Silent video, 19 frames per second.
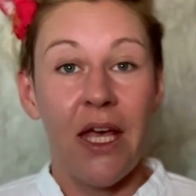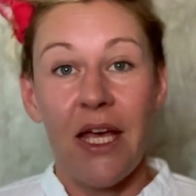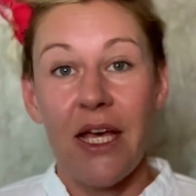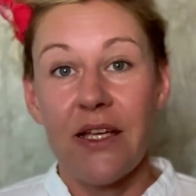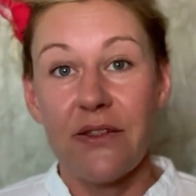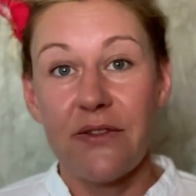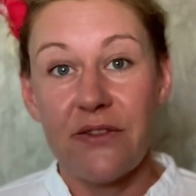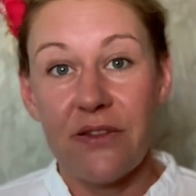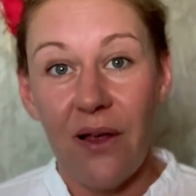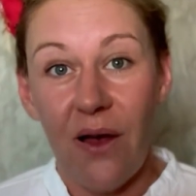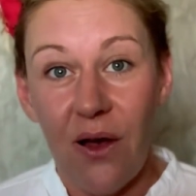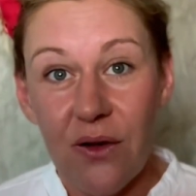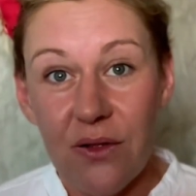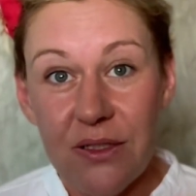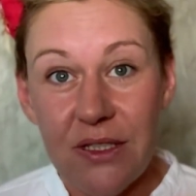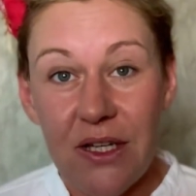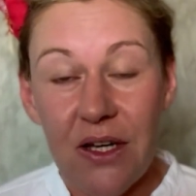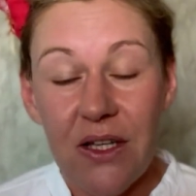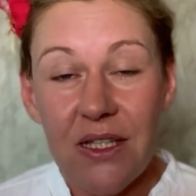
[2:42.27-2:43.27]
So
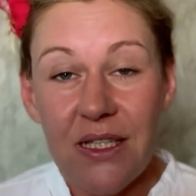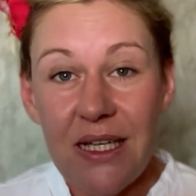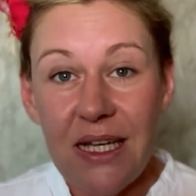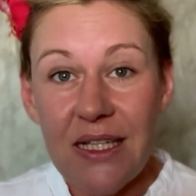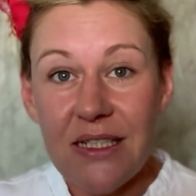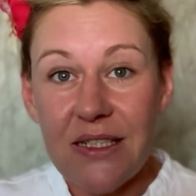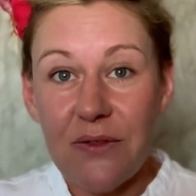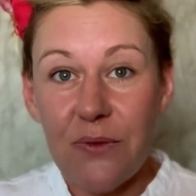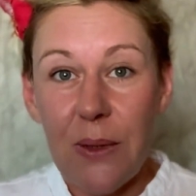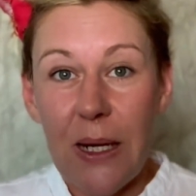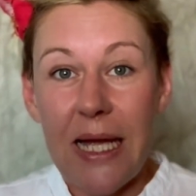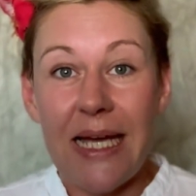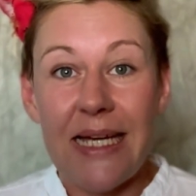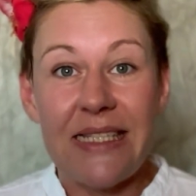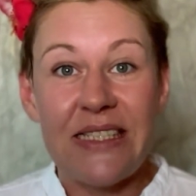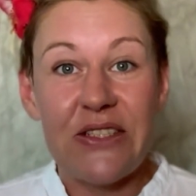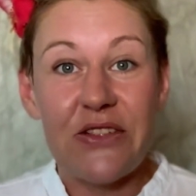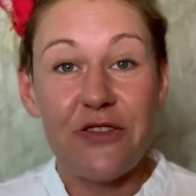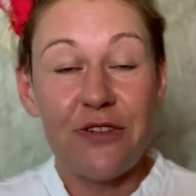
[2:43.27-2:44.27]
the only other way
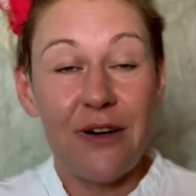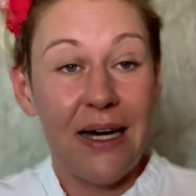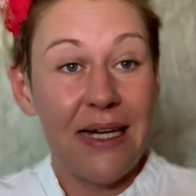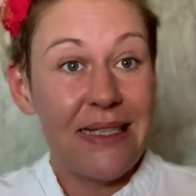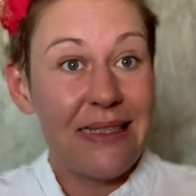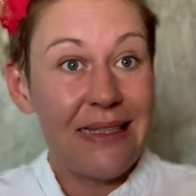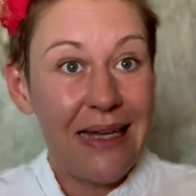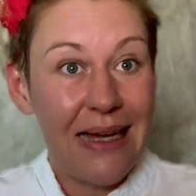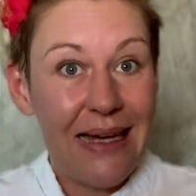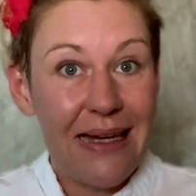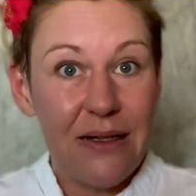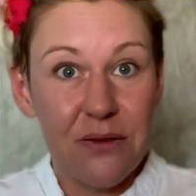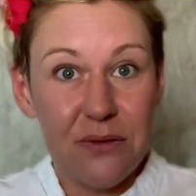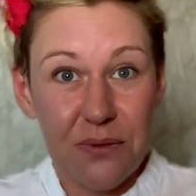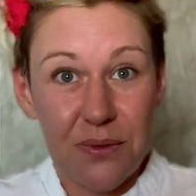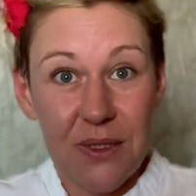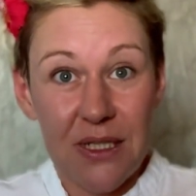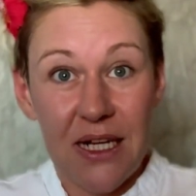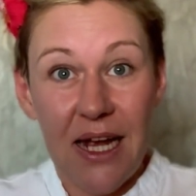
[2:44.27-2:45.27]
to find out
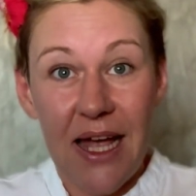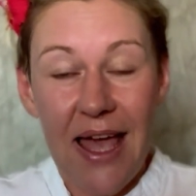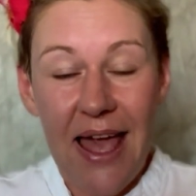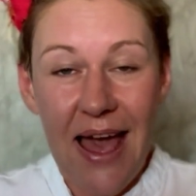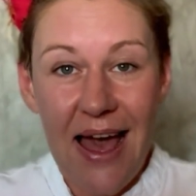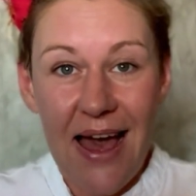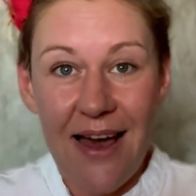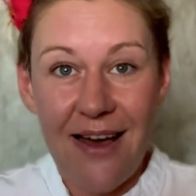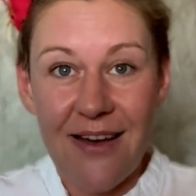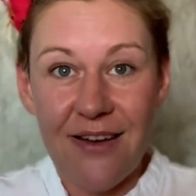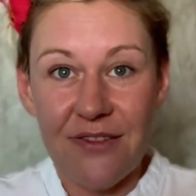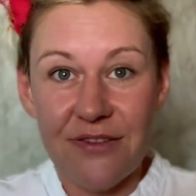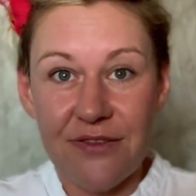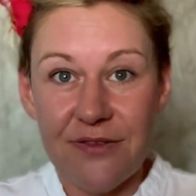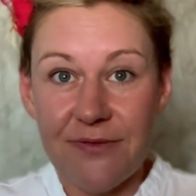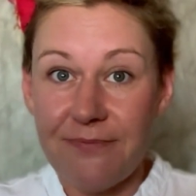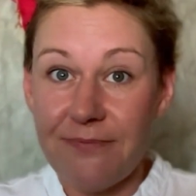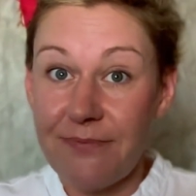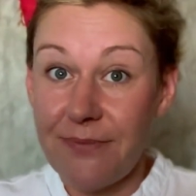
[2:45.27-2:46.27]
whether I have
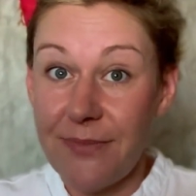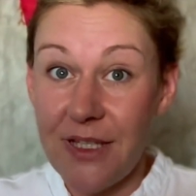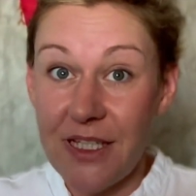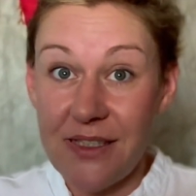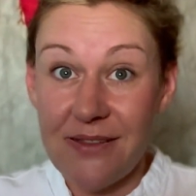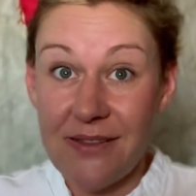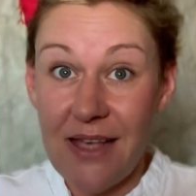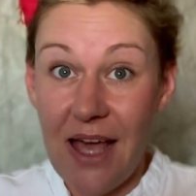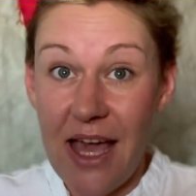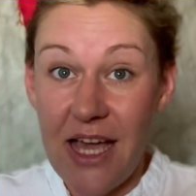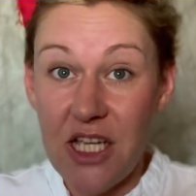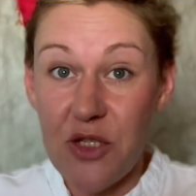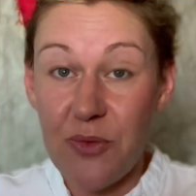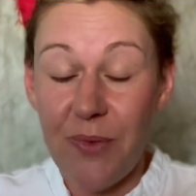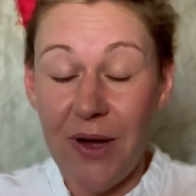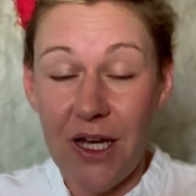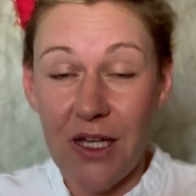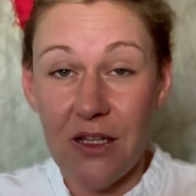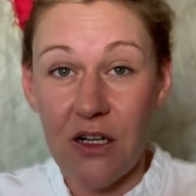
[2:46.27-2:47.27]
this H.
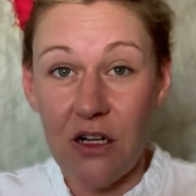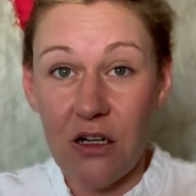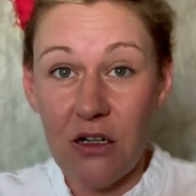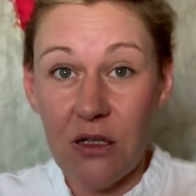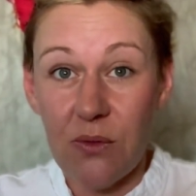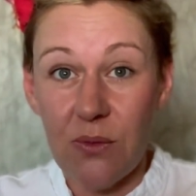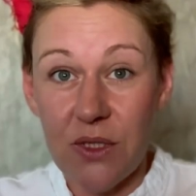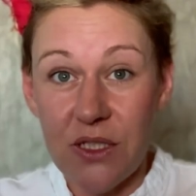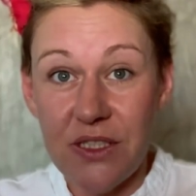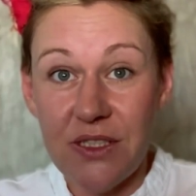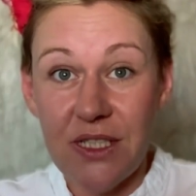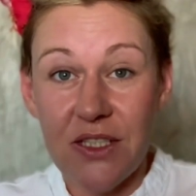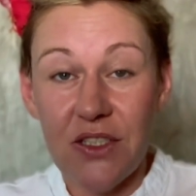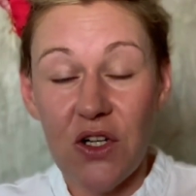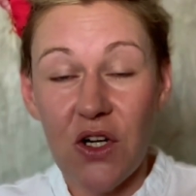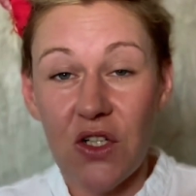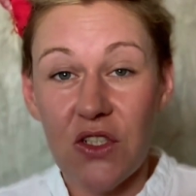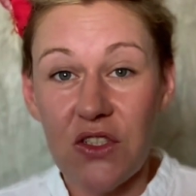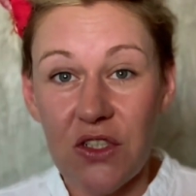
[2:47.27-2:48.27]
pylori, which the
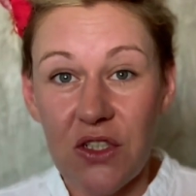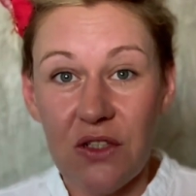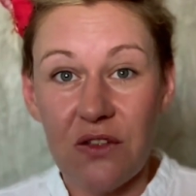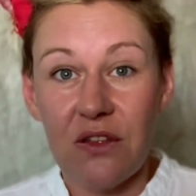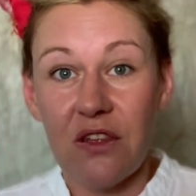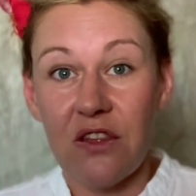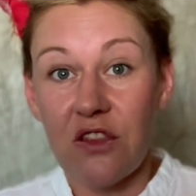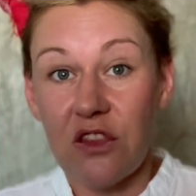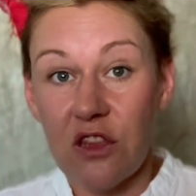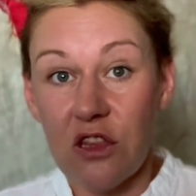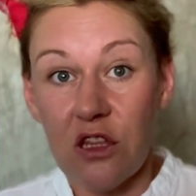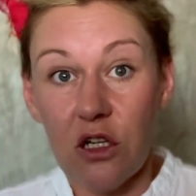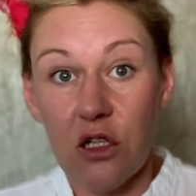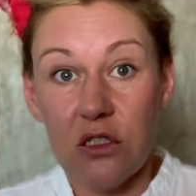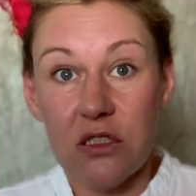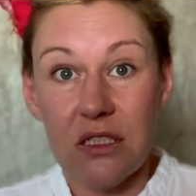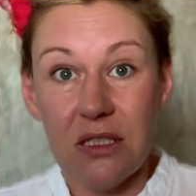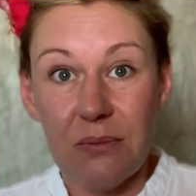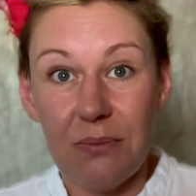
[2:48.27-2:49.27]
doctor
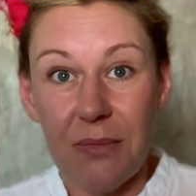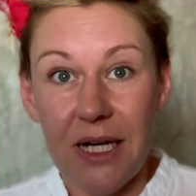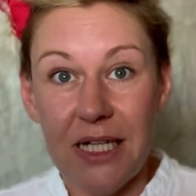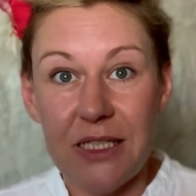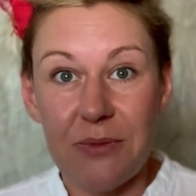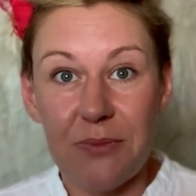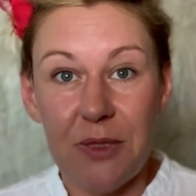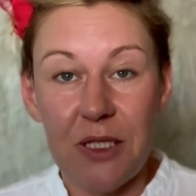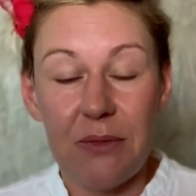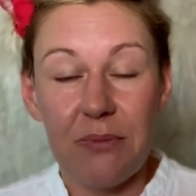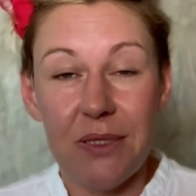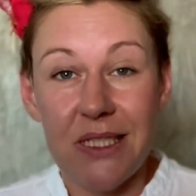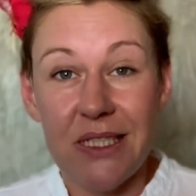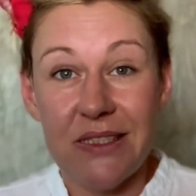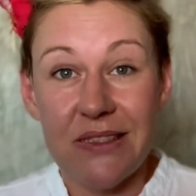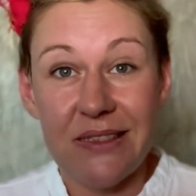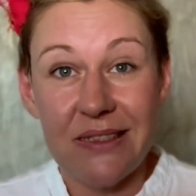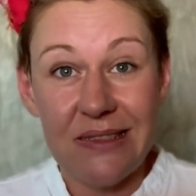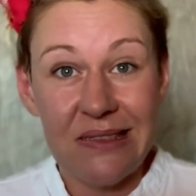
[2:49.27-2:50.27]
thought it might be because
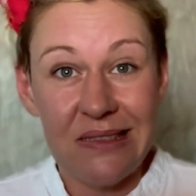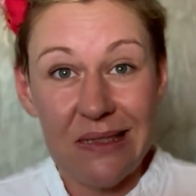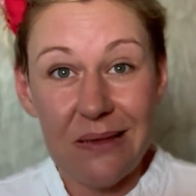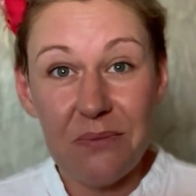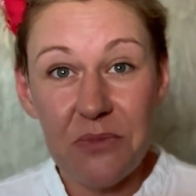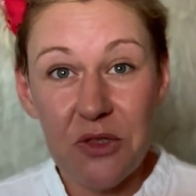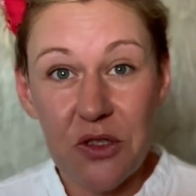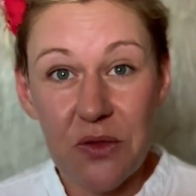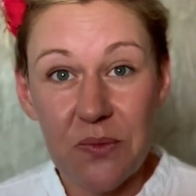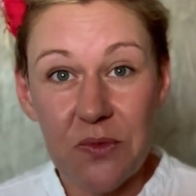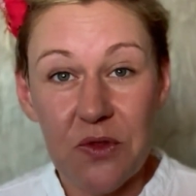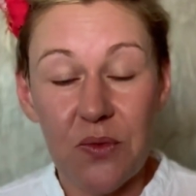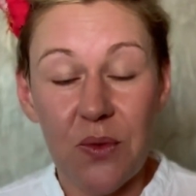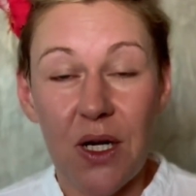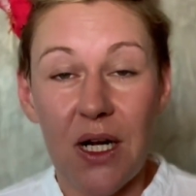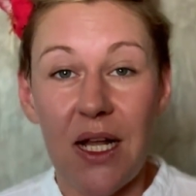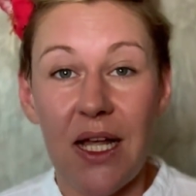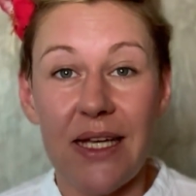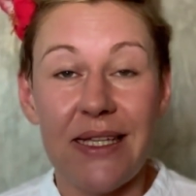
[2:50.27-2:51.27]
the symptoms were
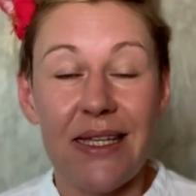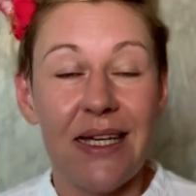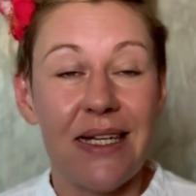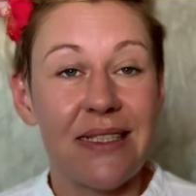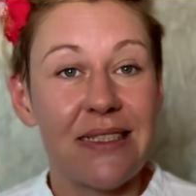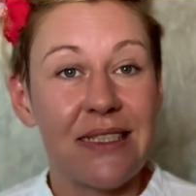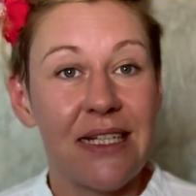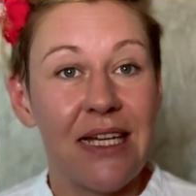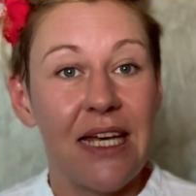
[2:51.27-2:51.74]
like that.